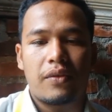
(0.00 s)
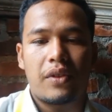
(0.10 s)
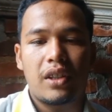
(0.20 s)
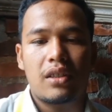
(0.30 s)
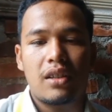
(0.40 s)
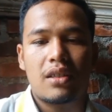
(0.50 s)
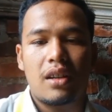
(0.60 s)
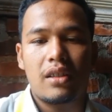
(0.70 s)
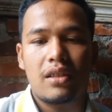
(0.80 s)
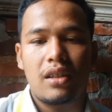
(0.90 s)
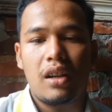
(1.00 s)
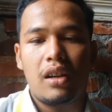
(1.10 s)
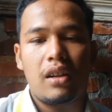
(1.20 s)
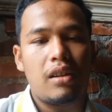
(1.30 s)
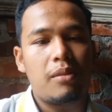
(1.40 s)
Free translation
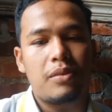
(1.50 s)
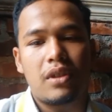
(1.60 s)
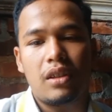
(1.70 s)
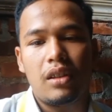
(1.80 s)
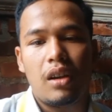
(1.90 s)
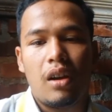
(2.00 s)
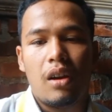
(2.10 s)
and adaptation